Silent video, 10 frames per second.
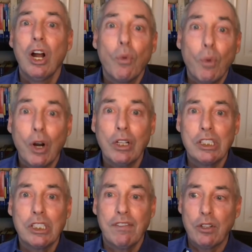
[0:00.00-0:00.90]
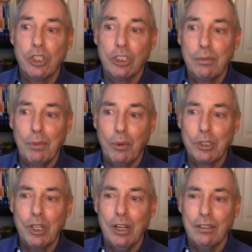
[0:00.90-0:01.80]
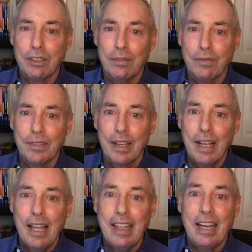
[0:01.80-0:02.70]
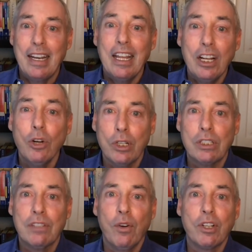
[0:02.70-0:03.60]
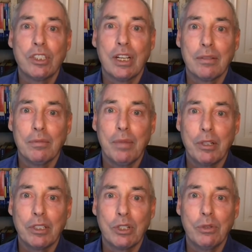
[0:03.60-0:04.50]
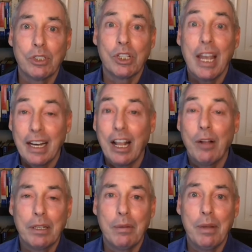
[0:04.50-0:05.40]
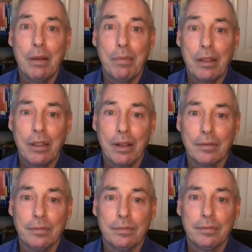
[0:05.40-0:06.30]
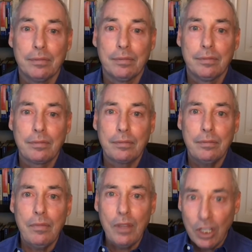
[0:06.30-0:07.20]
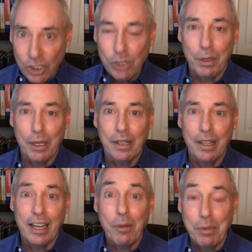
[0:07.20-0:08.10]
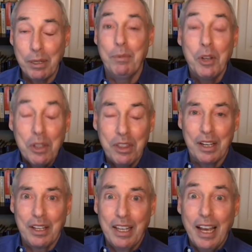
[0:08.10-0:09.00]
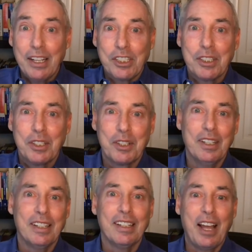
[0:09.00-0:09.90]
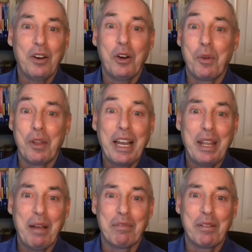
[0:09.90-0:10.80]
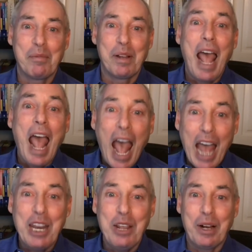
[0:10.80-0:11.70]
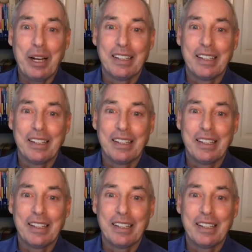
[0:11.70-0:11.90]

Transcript: regardless of how it's ultimately resolved, that increased focus on public schools can't help but to be a bad thing. Can't help but to be a good thing. Yikes. I don't know where that came from. Anyway,